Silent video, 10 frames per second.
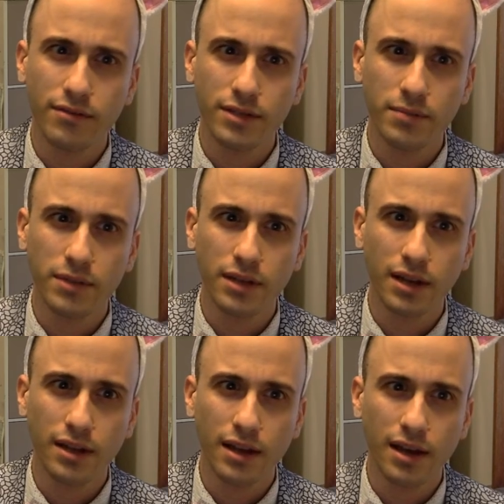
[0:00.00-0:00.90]
Something
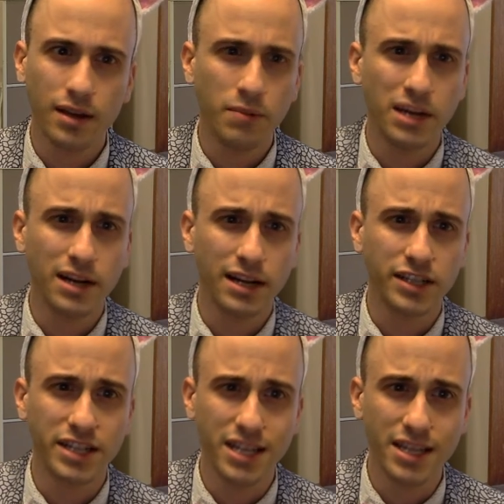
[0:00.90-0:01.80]
like that. You might not
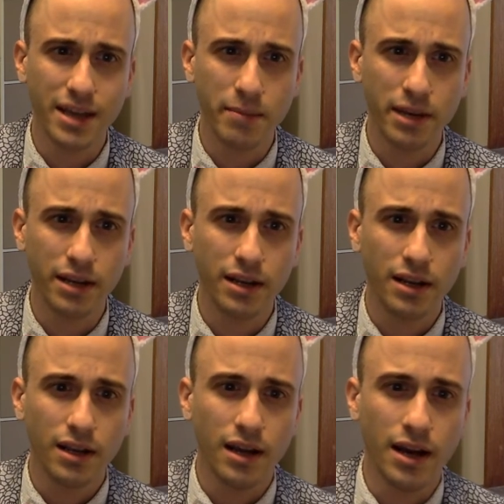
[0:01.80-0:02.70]
actually need that many,
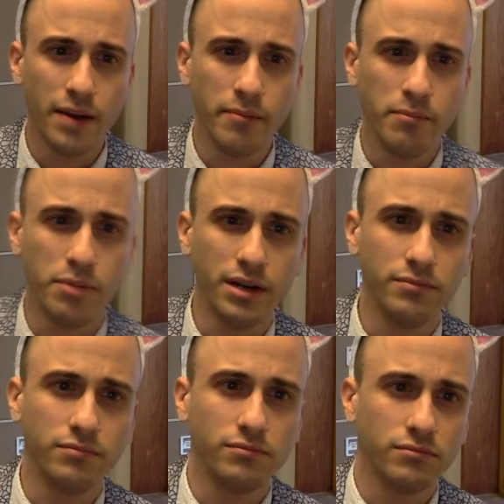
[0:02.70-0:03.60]

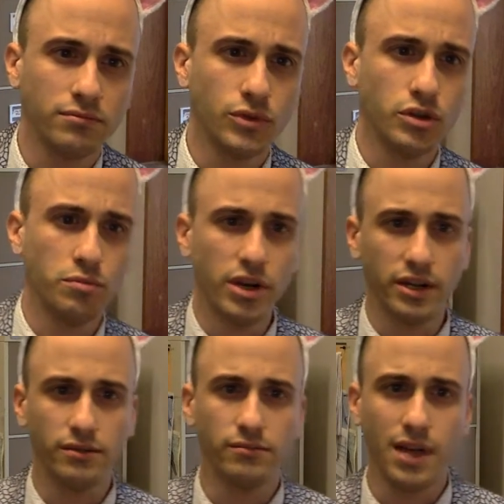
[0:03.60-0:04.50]
but good to
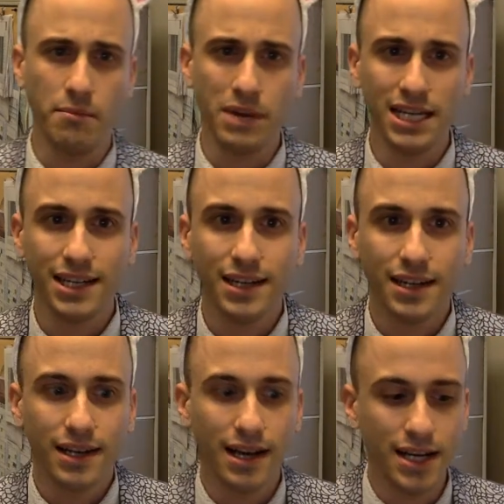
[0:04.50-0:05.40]
bring that many.
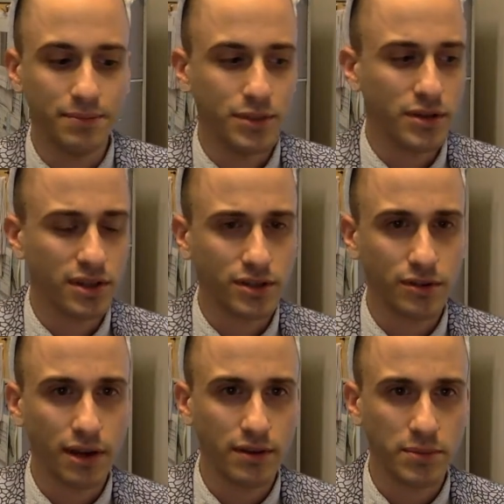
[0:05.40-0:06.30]
You can
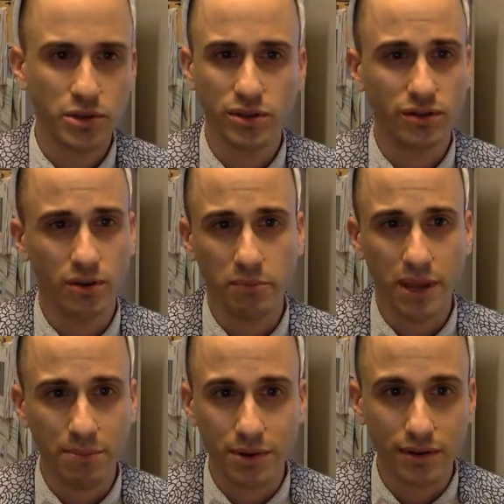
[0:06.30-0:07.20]
also have them use their own
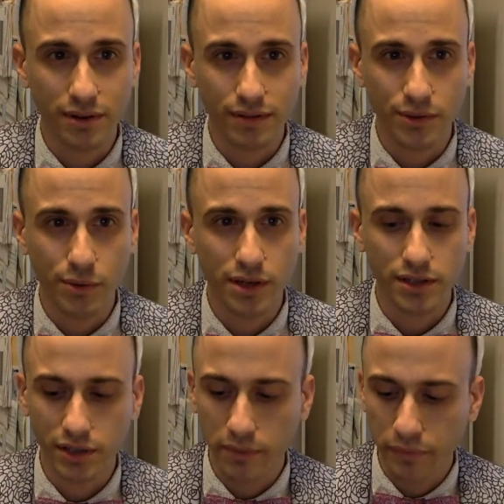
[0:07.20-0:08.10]
paper if you want
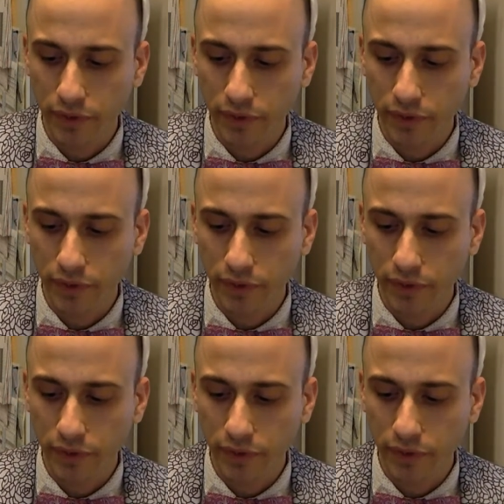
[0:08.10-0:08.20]
to.